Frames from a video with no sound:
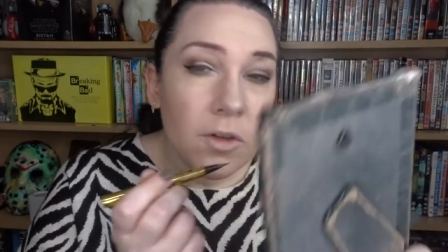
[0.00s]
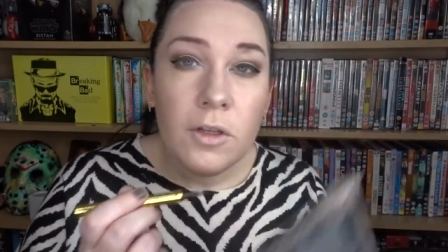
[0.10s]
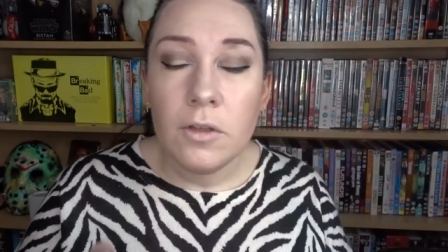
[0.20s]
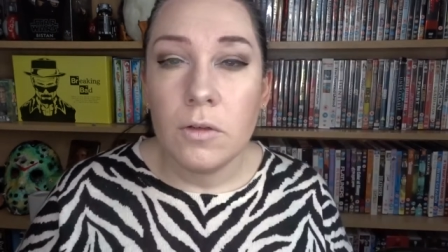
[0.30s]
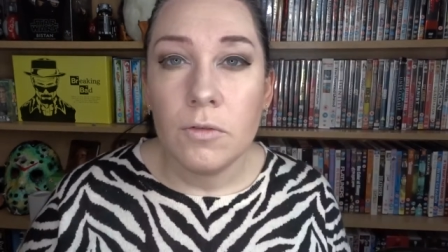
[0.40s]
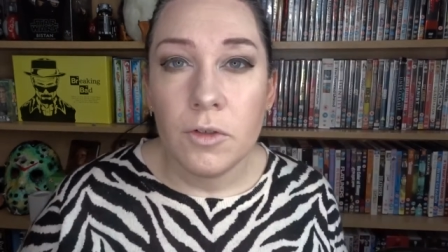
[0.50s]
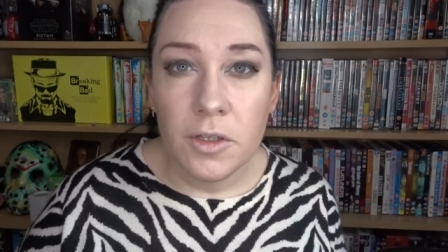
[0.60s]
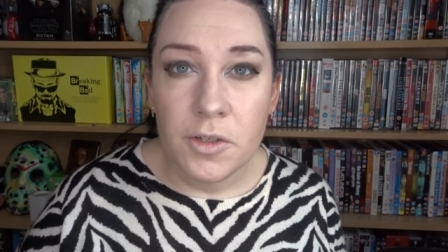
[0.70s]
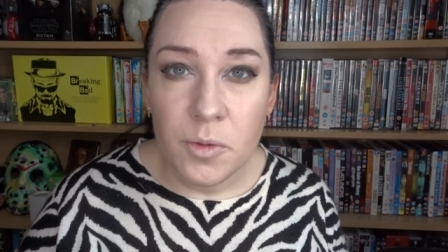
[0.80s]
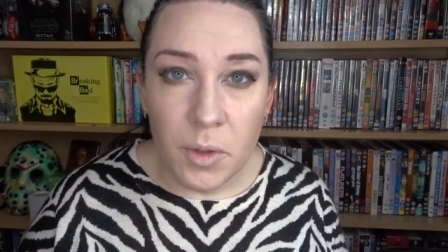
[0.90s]
anything, hopefully
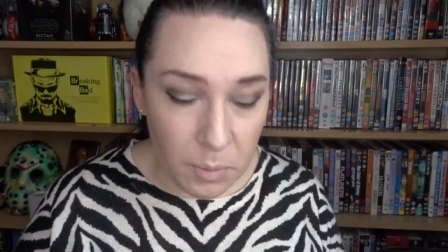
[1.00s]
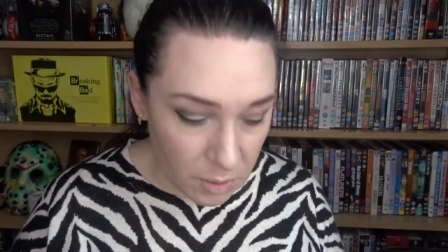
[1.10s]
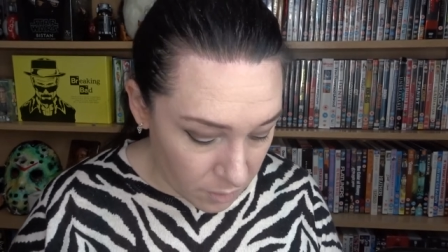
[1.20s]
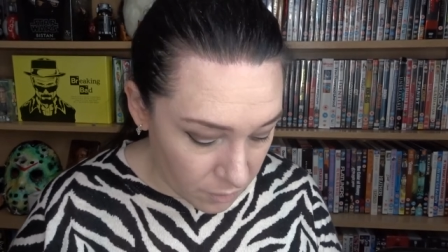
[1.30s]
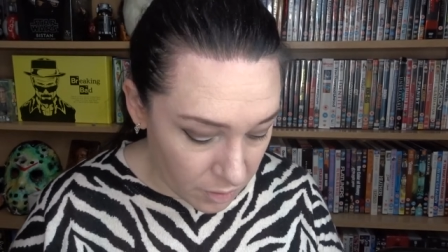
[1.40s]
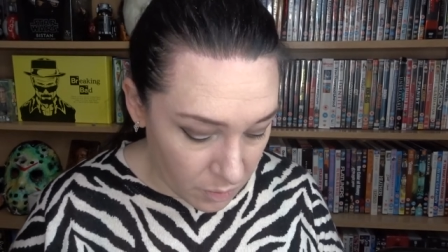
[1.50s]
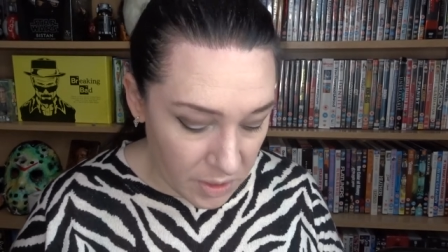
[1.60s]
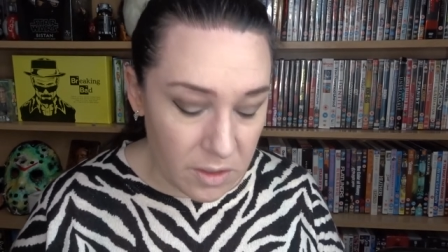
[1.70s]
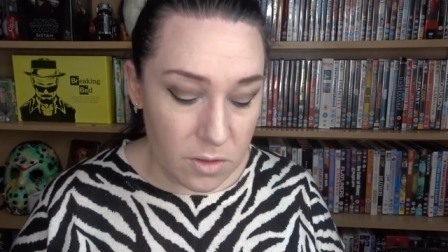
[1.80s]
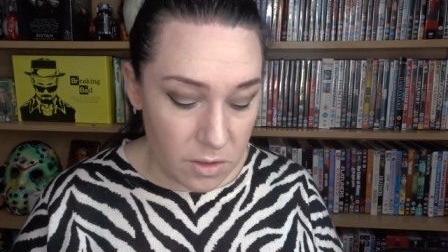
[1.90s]
this will make people feel
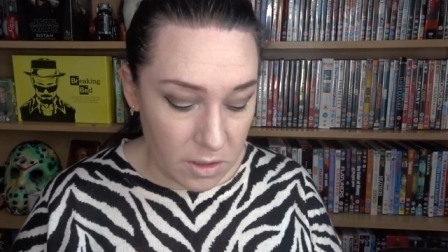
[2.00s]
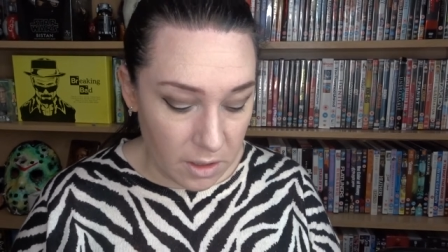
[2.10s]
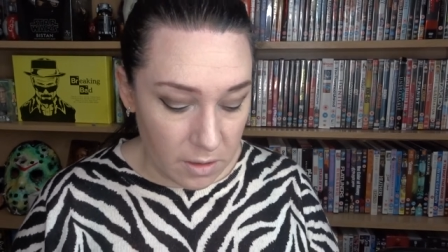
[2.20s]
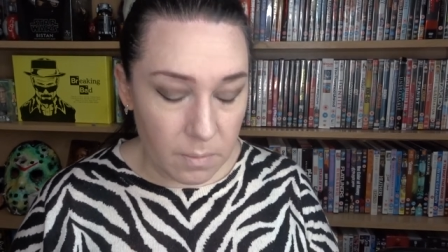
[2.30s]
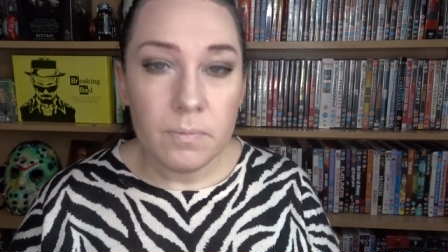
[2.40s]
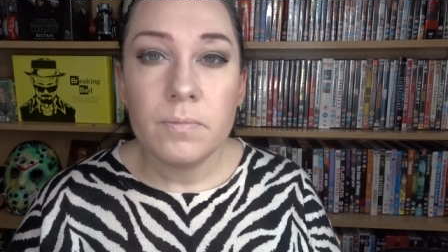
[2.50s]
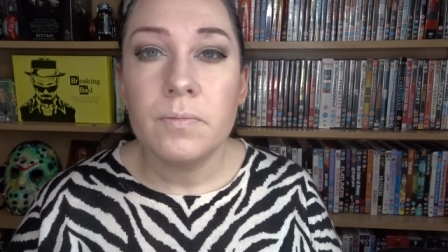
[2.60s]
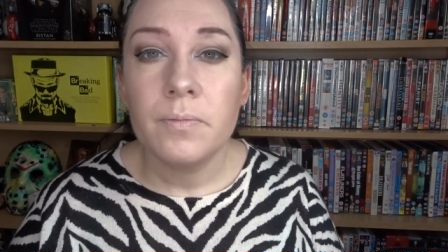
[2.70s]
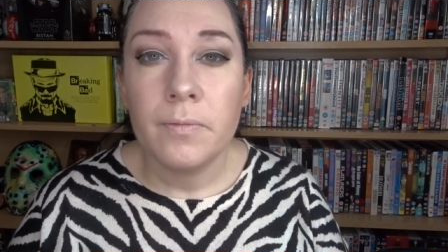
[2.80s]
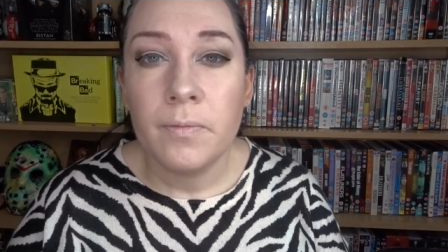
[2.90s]
better that
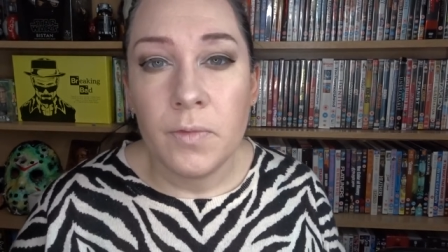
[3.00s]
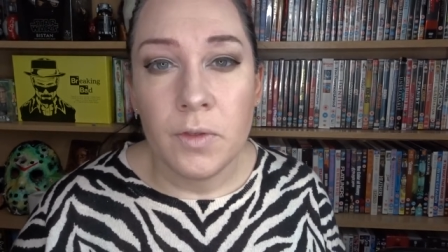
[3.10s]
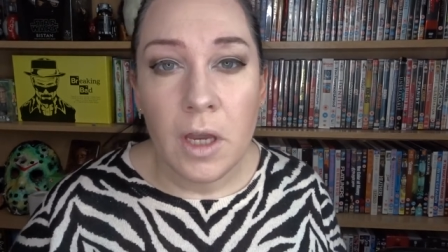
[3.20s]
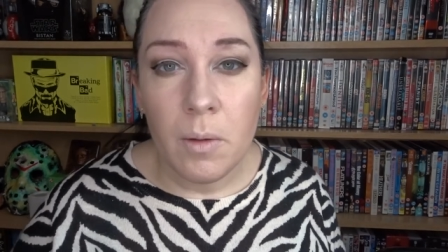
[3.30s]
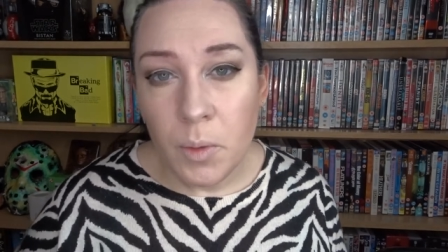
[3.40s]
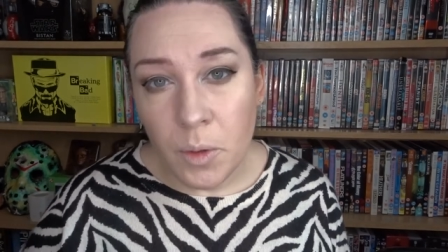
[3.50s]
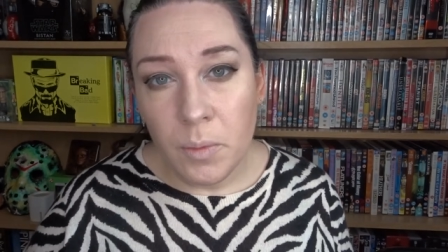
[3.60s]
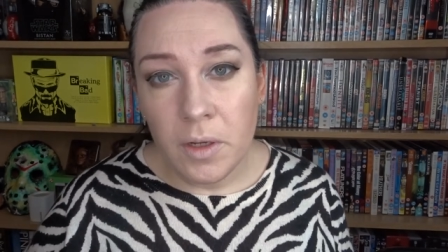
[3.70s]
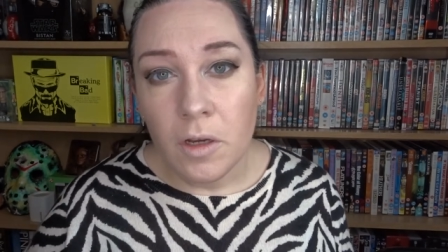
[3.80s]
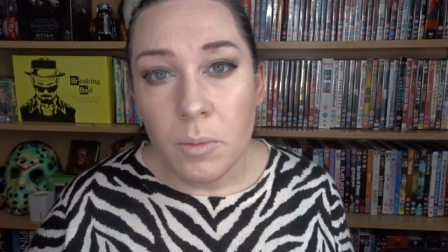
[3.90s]
can't put on
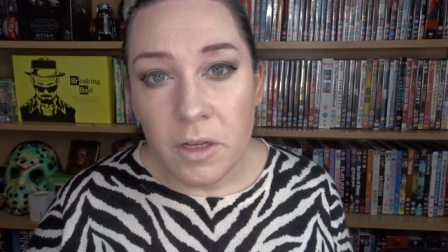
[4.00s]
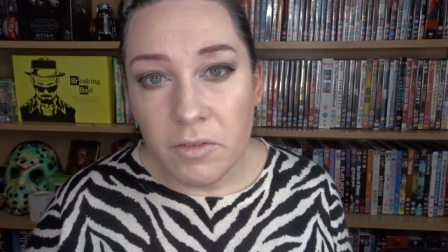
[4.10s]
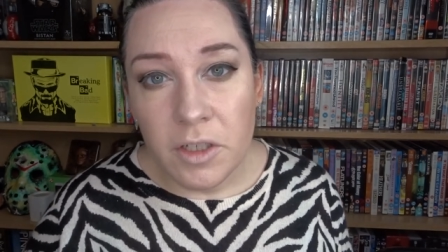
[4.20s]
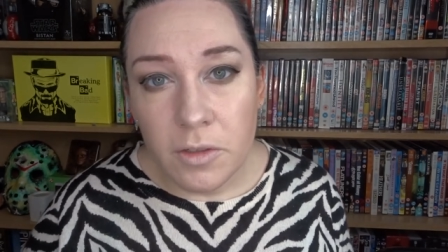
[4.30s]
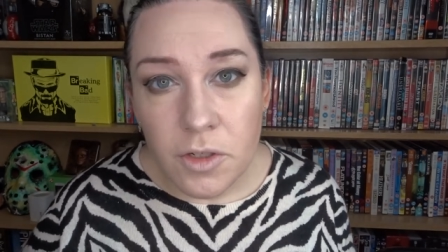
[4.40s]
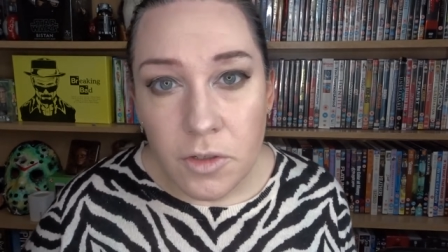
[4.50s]
makeup like videos on